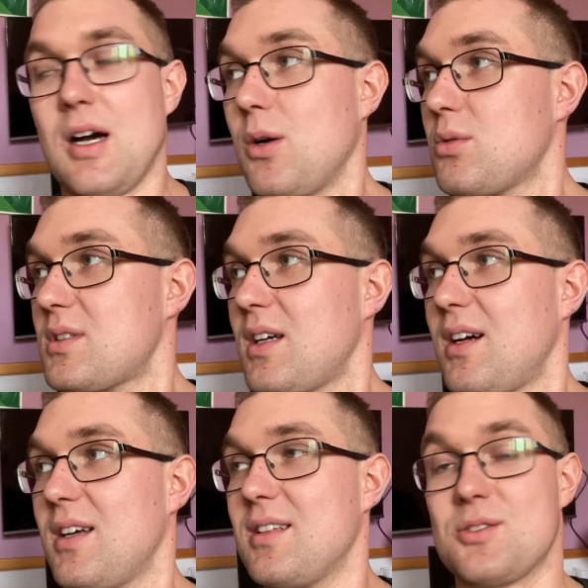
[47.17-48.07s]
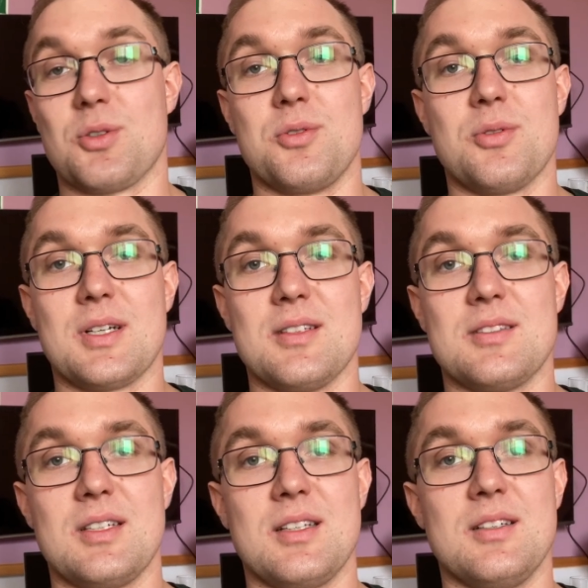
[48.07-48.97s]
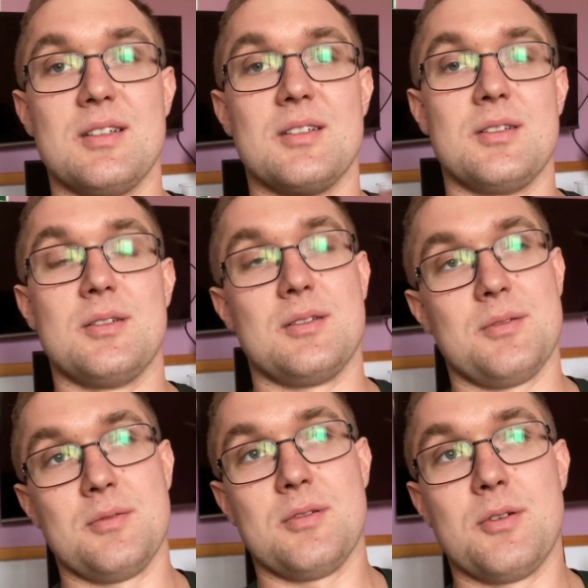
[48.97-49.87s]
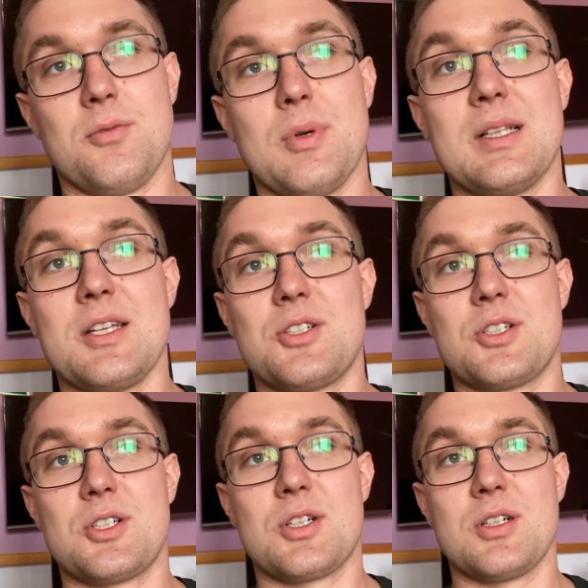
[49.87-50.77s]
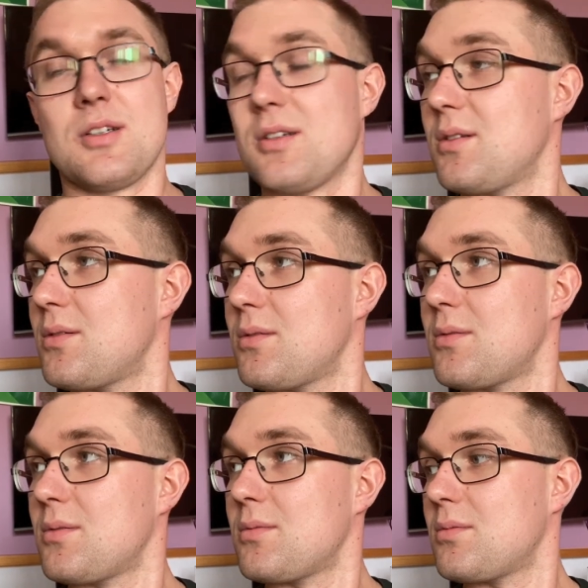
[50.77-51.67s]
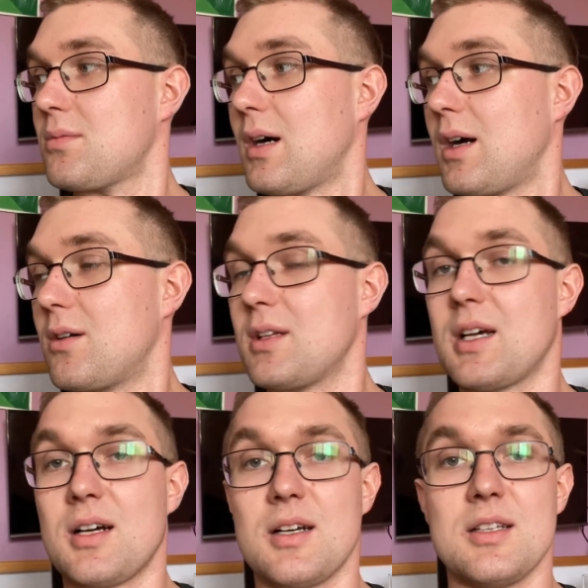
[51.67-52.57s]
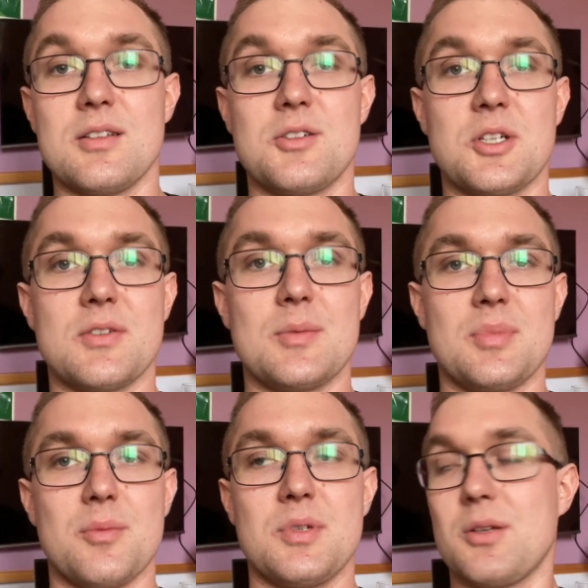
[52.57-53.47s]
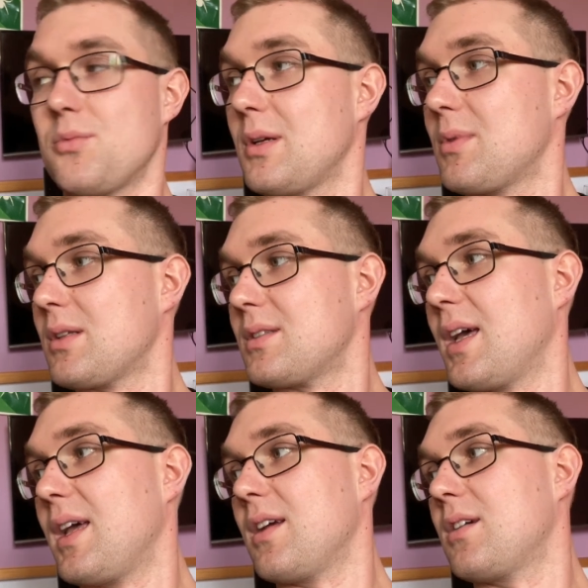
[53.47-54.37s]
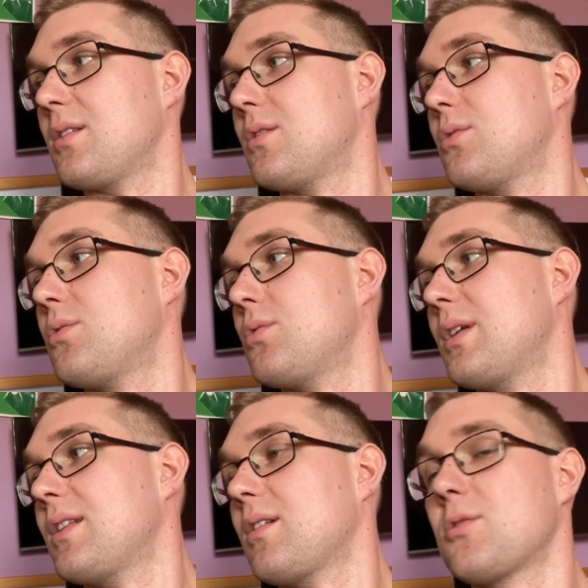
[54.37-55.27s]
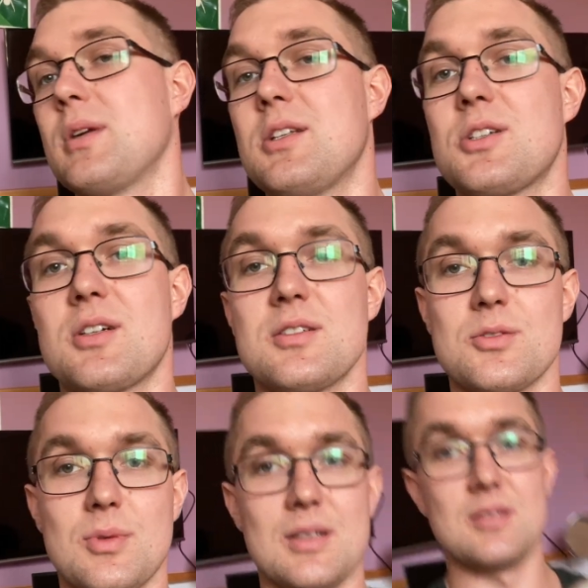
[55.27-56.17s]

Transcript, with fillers: outside so you can see the village area in the Czech Republic. We will take two little creatures, one